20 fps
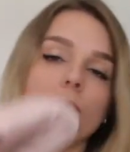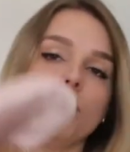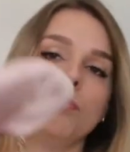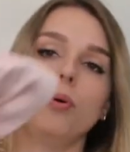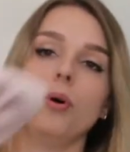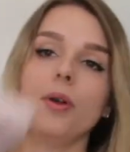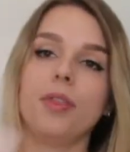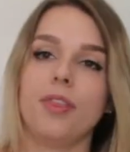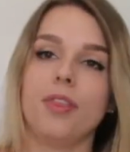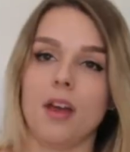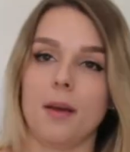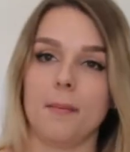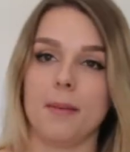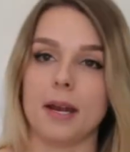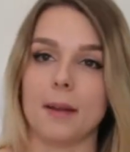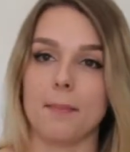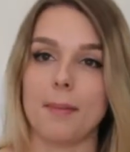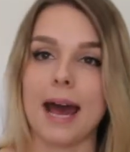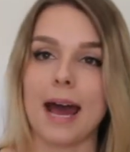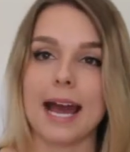put them
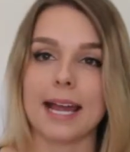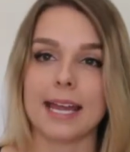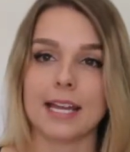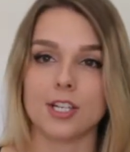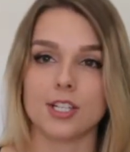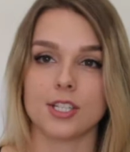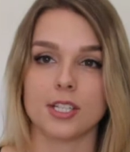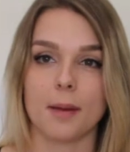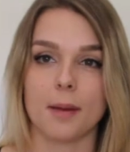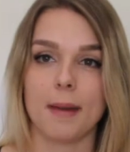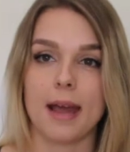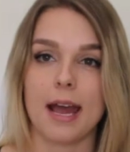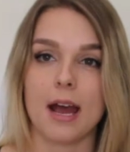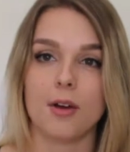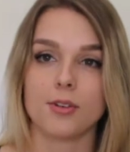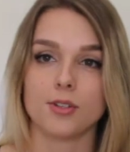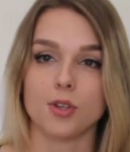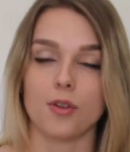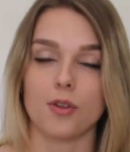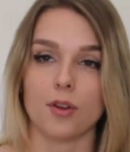in a package
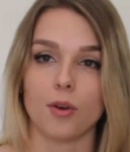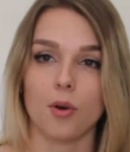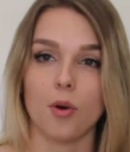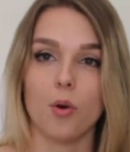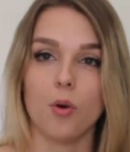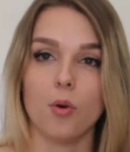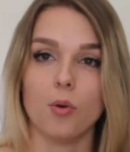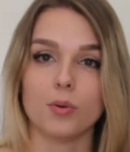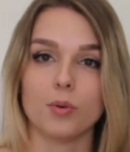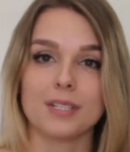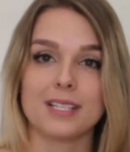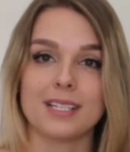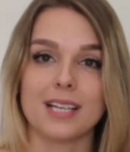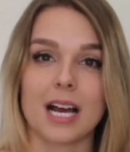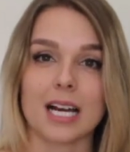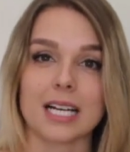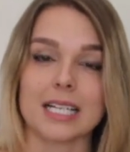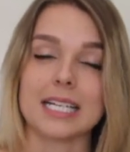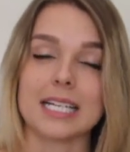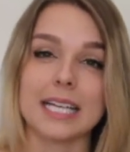somehow so they're all
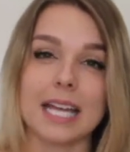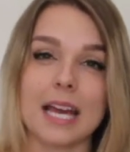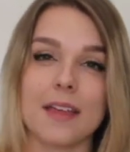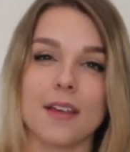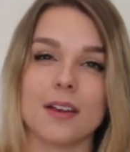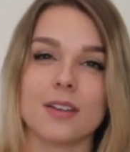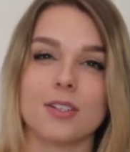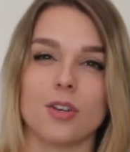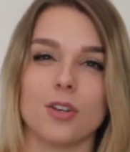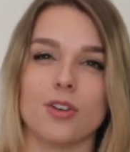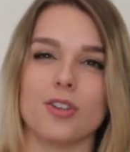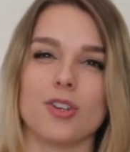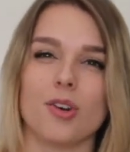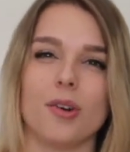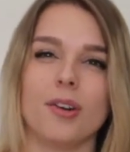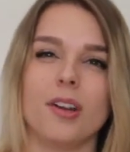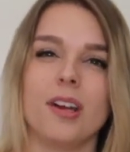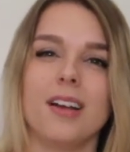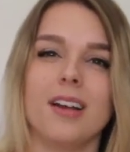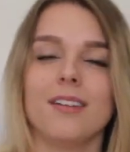stuck together so you
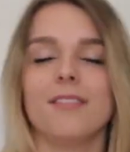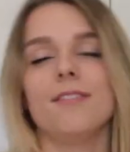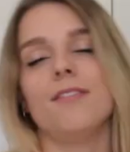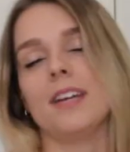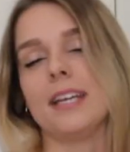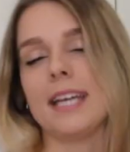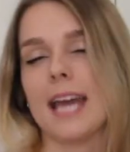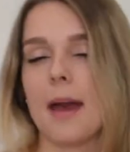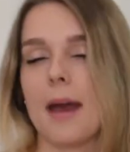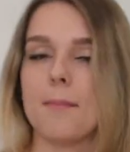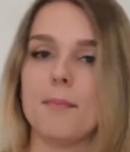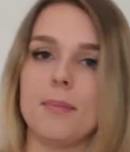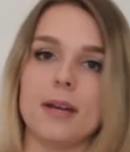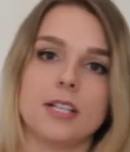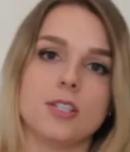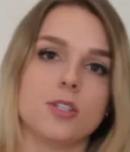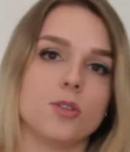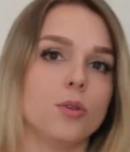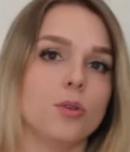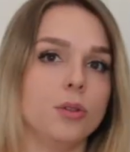don't forget
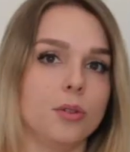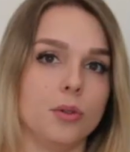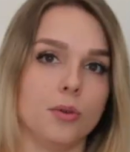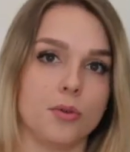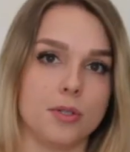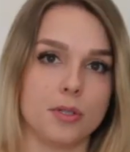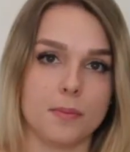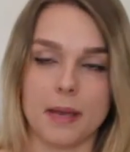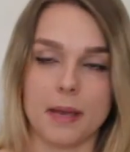bits or lose